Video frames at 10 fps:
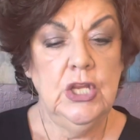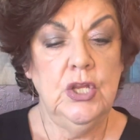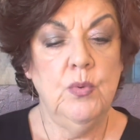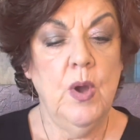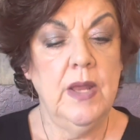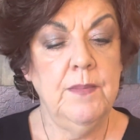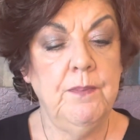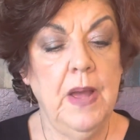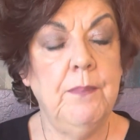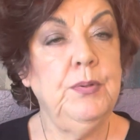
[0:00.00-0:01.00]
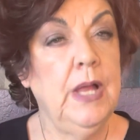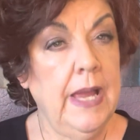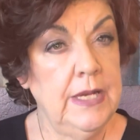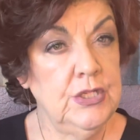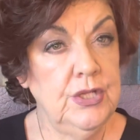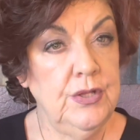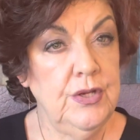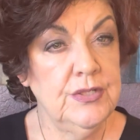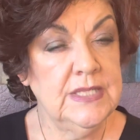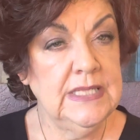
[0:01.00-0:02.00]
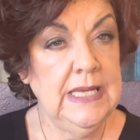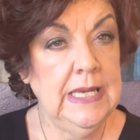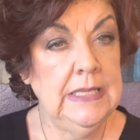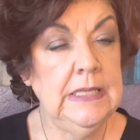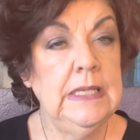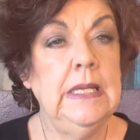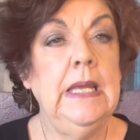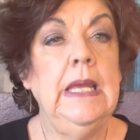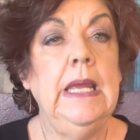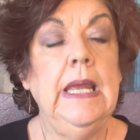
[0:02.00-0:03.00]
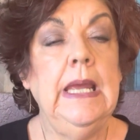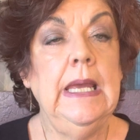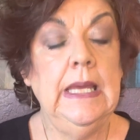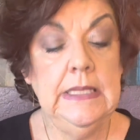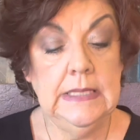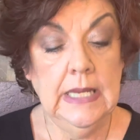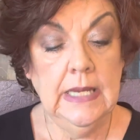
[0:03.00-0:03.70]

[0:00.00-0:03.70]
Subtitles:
you want to apply it to your skin. And